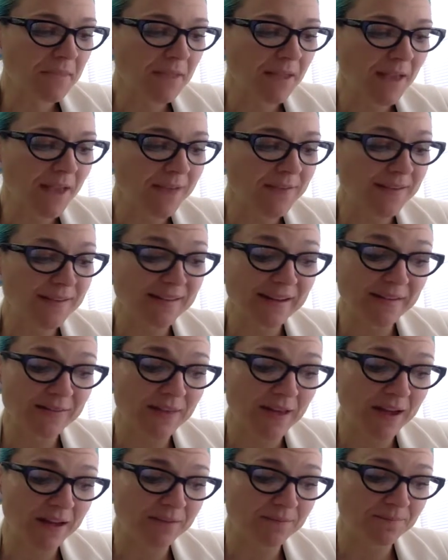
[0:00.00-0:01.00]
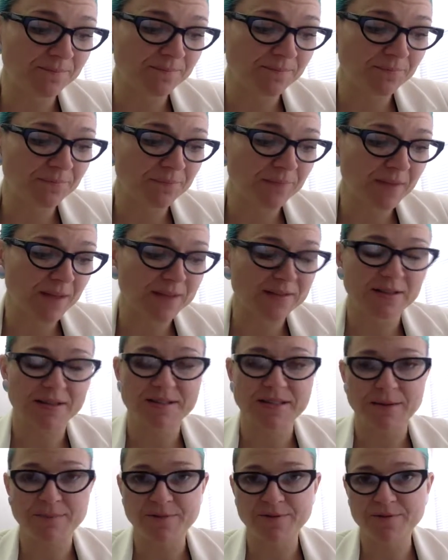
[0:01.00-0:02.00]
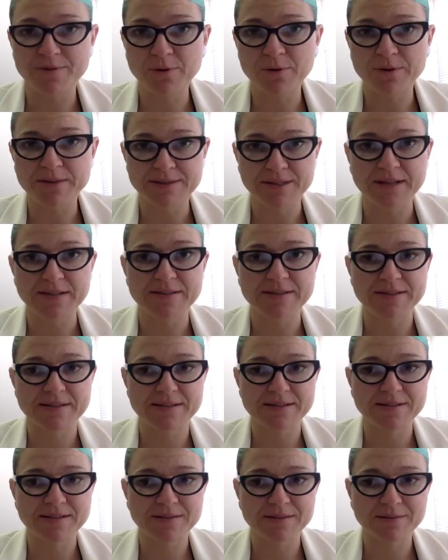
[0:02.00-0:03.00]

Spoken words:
Having said that, as I said before, it does